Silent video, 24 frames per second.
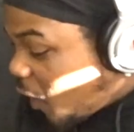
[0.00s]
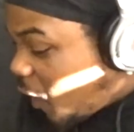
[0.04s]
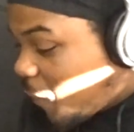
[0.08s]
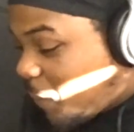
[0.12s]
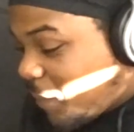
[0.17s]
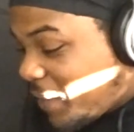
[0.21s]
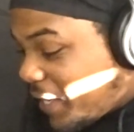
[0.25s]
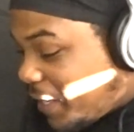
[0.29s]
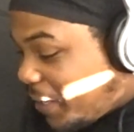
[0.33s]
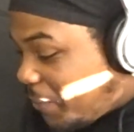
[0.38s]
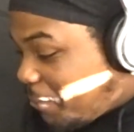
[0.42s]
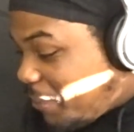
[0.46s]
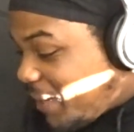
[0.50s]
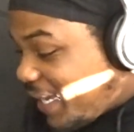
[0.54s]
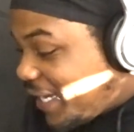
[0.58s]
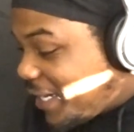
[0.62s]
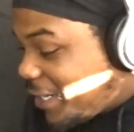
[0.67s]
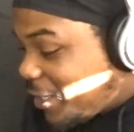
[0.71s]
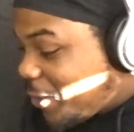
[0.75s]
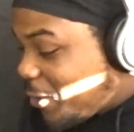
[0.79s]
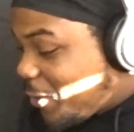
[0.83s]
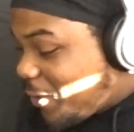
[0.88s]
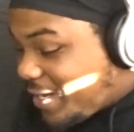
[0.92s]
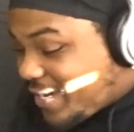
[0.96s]
Birdman
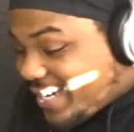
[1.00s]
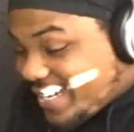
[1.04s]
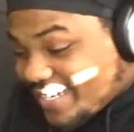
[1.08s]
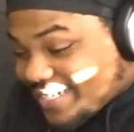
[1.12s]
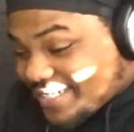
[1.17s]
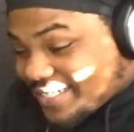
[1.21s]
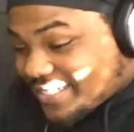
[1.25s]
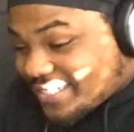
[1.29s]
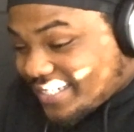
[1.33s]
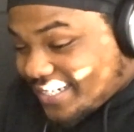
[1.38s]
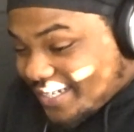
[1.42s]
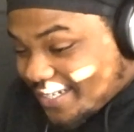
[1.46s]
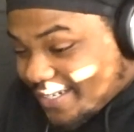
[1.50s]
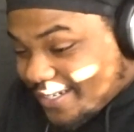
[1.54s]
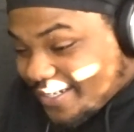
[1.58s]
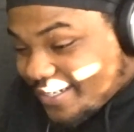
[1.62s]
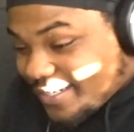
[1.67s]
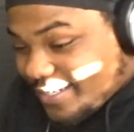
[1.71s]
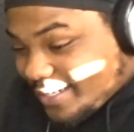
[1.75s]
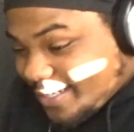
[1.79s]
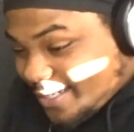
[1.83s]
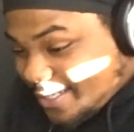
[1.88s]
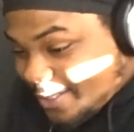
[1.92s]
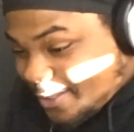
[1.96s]
been doing that shit.
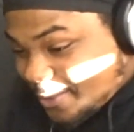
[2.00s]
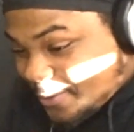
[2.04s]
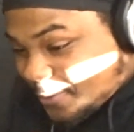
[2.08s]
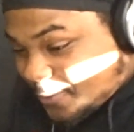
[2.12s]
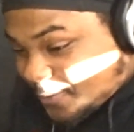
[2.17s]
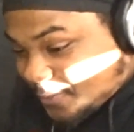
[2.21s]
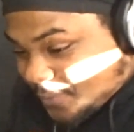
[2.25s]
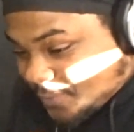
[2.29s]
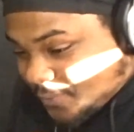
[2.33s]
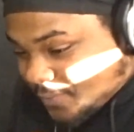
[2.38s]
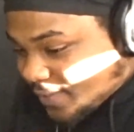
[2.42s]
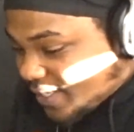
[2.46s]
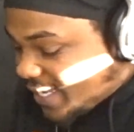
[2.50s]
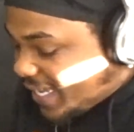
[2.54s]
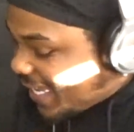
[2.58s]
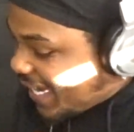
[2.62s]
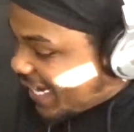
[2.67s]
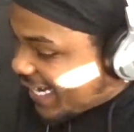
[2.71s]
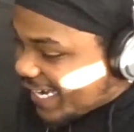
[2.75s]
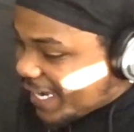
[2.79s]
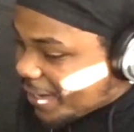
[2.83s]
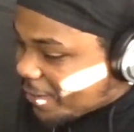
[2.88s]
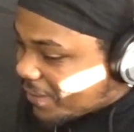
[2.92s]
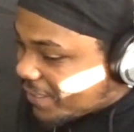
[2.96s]

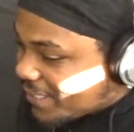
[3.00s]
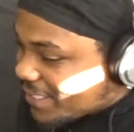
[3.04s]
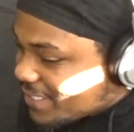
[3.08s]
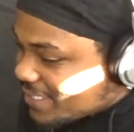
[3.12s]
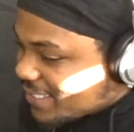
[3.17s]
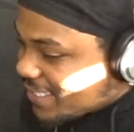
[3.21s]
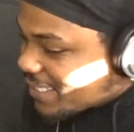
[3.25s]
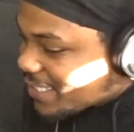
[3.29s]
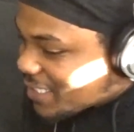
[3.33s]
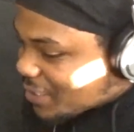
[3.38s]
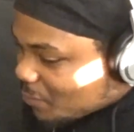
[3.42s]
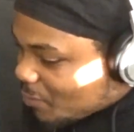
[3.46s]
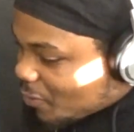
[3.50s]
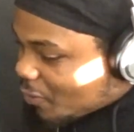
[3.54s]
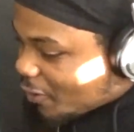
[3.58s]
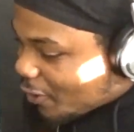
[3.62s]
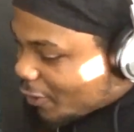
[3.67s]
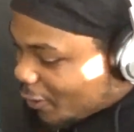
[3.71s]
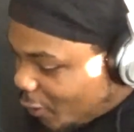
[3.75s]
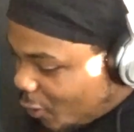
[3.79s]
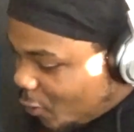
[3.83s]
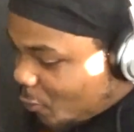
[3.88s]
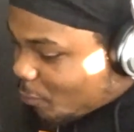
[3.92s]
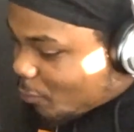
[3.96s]
And I can't believe this nigga
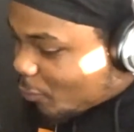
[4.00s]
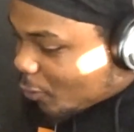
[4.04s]
smoking